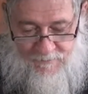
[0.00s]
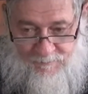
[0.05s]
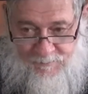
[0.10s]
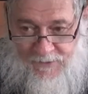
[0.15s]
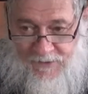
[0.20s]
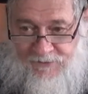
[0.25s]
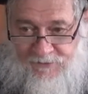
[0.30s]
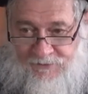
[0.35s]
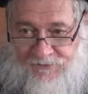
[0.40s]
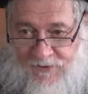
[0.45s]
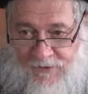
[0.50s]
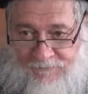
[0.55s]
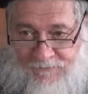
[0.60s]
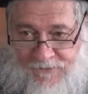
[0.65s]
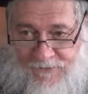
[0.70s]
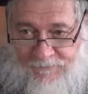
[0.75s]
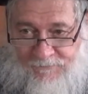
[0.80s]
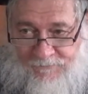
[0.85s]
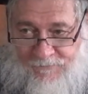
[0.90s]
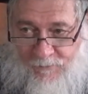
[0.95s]
page
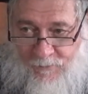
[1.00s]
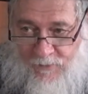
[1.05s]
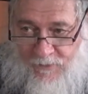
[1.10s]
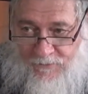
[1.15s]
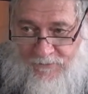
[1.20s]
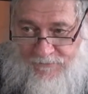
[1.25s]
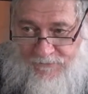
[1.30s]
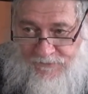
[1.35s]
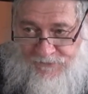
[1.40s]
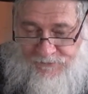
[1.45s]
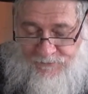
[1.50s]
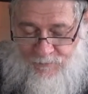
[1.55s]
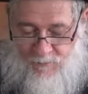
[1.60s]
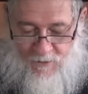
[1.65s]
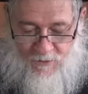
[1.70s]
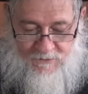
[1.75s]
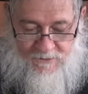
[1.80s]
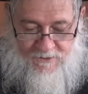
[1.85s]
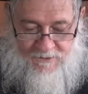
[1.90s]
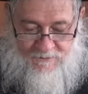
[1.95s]
74 in the
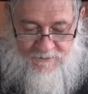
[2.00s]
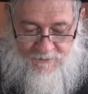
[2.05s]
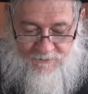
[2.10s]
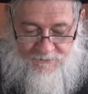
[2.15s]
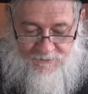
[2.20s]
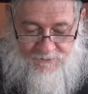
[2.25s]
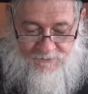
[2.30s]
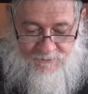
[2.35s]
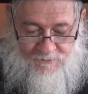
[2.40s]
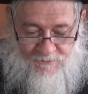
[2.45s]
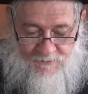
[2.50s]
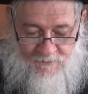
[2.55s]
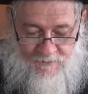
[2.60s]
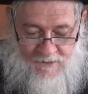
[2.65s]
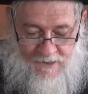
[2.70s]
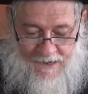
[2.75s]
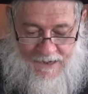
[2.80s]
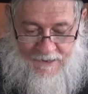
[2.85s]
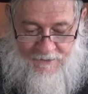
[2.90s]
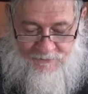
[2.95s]
small Kinnos.
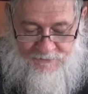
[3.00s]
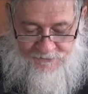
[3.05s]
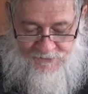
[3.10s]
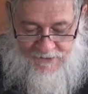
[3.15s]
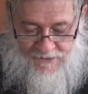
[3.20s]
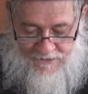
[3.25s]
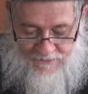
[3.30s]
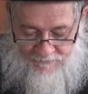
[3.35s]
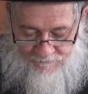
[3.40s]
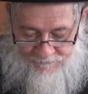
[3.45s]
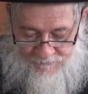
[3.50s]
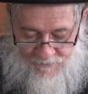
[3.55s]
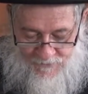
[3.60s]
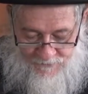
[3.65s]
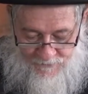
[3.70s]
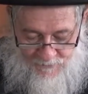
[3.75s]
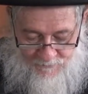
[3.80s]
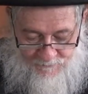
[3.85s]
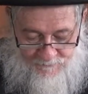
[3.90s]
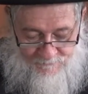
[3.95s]
Arze
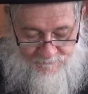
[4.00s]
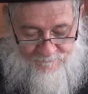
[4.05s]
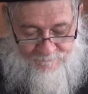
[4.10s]
Halavonon.